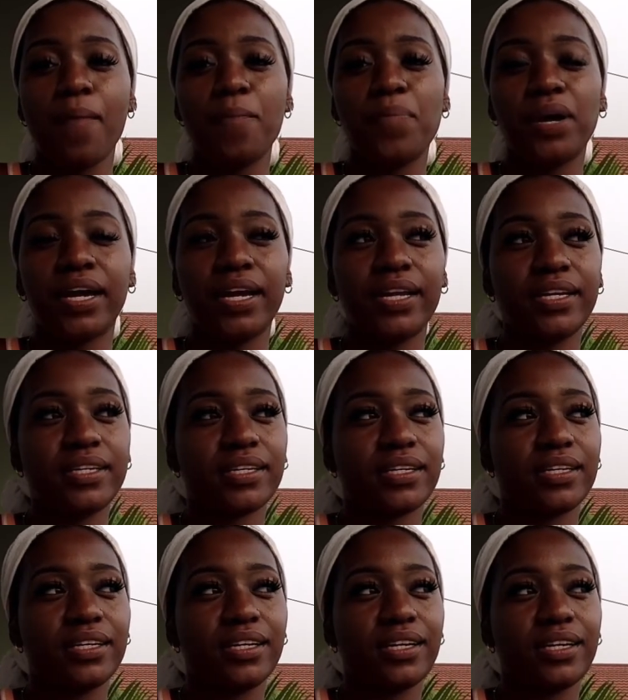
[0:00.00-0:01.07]
But
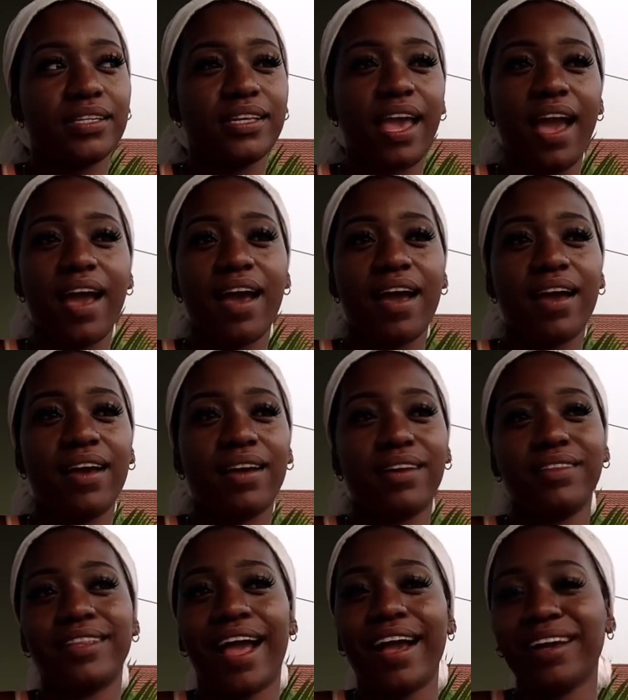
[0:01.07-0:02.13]
yeah,
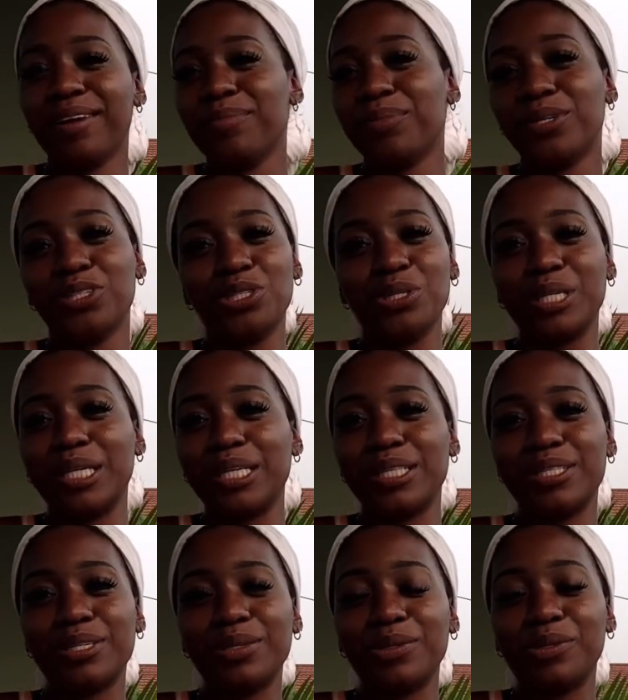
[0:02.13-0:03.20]
that can be
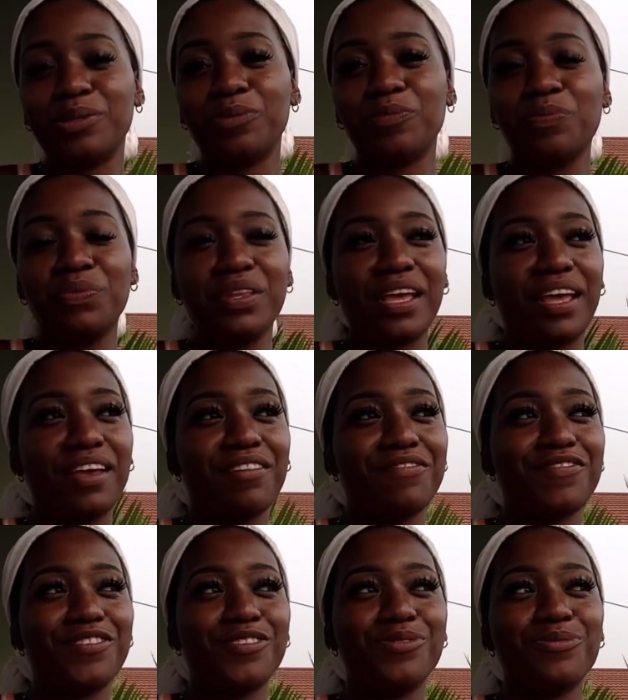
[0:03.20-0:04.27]
tricky too.
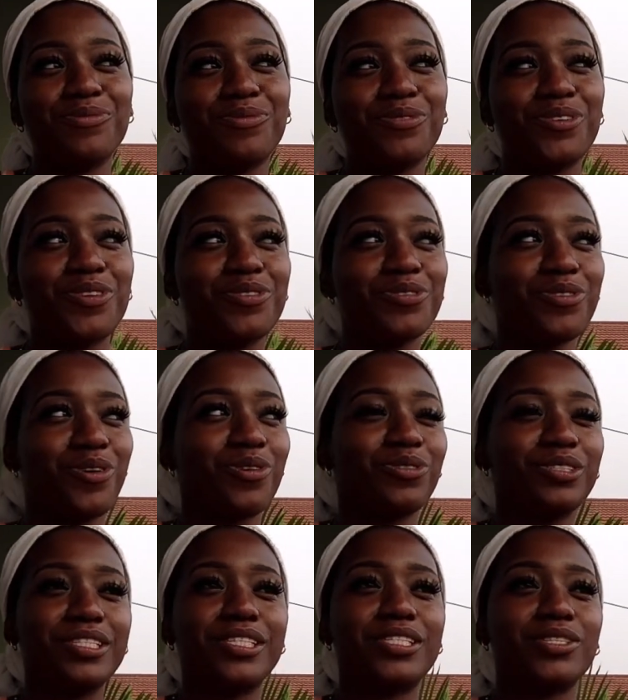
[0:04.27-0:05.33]
If you your
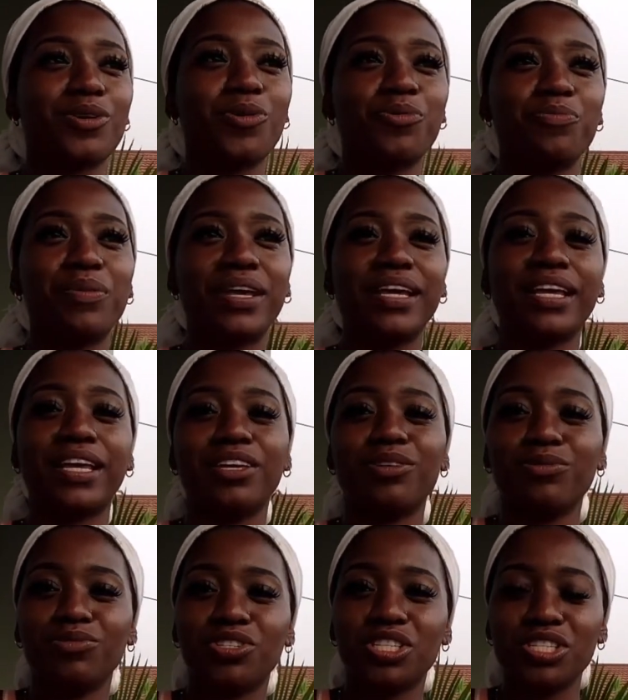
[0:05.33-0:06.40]
goal is so big and
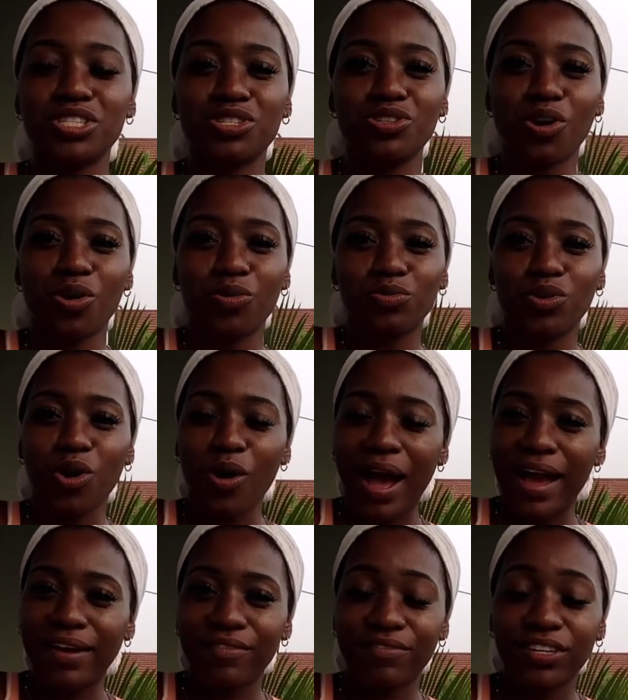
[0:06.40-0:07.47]
you just don't know
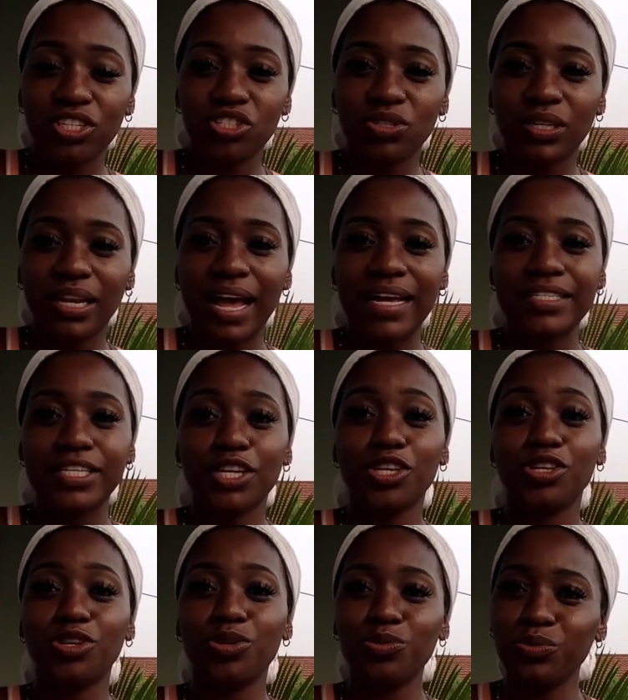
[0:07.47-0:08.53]
how to visualize it,
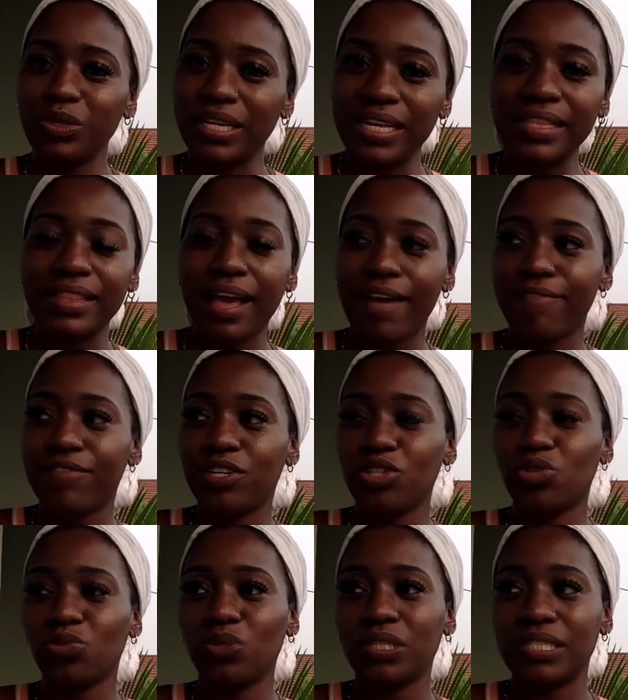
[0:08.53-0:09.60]
you need that
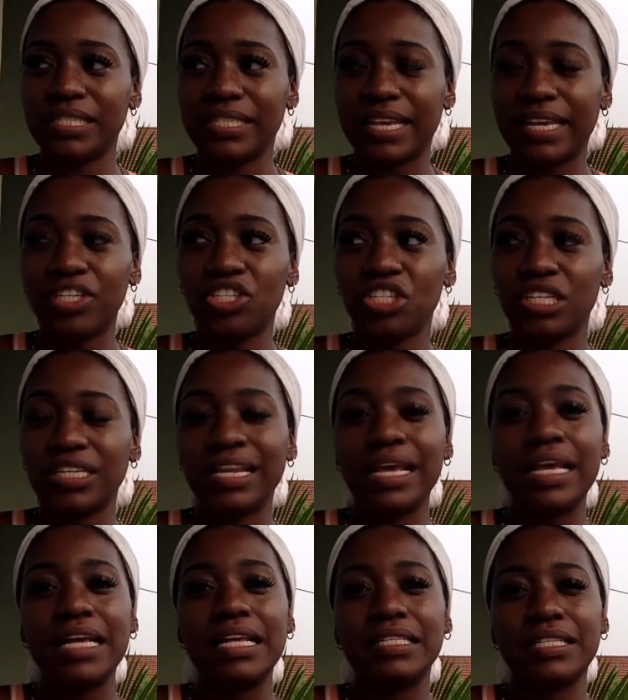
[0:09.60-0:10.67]
visualization
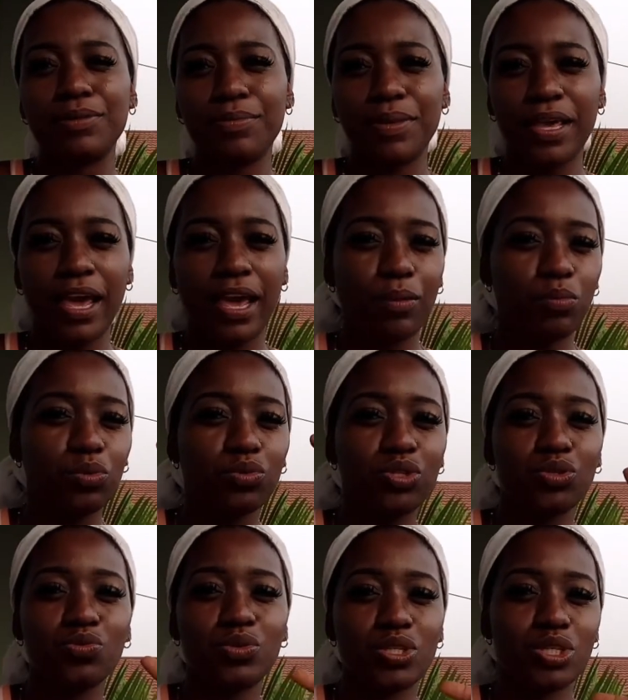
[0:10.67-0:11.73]
to be able
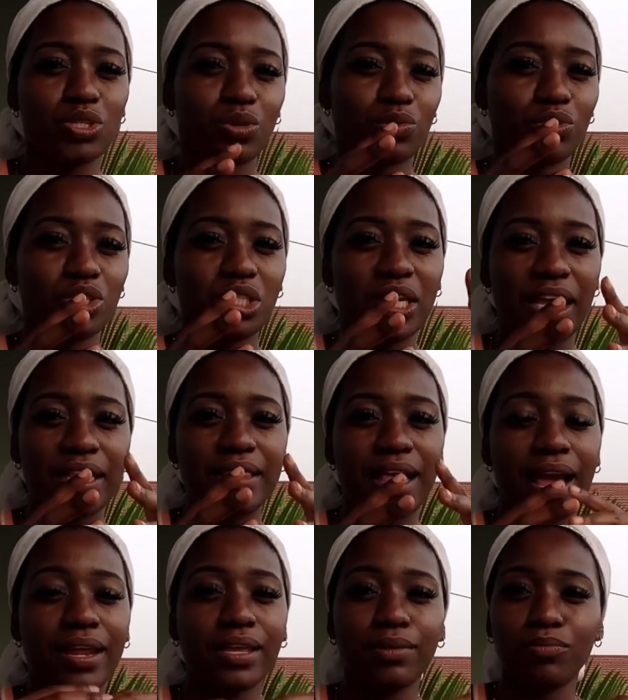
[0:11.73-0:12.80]
to associate
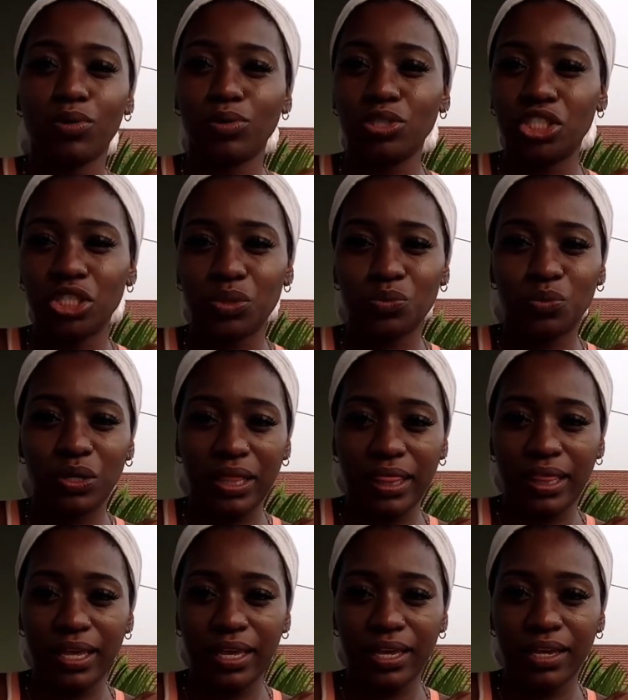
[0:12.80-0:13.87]
that emotion with
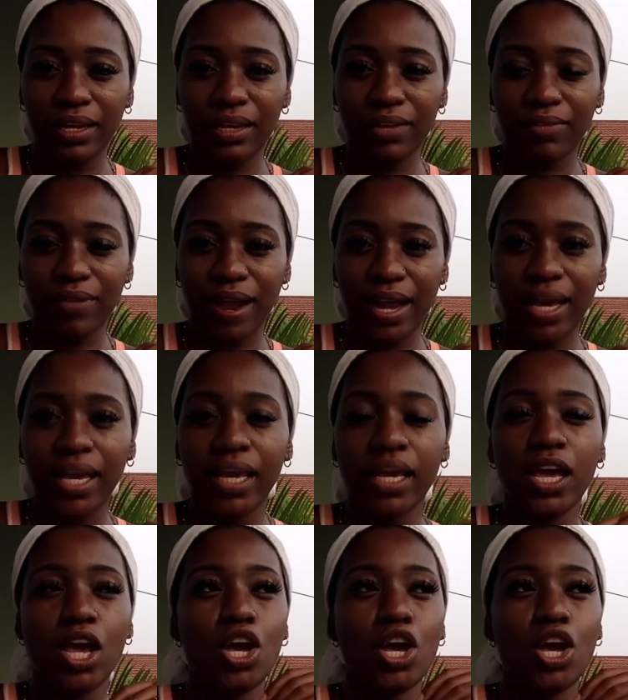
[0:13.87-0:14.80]
it, right?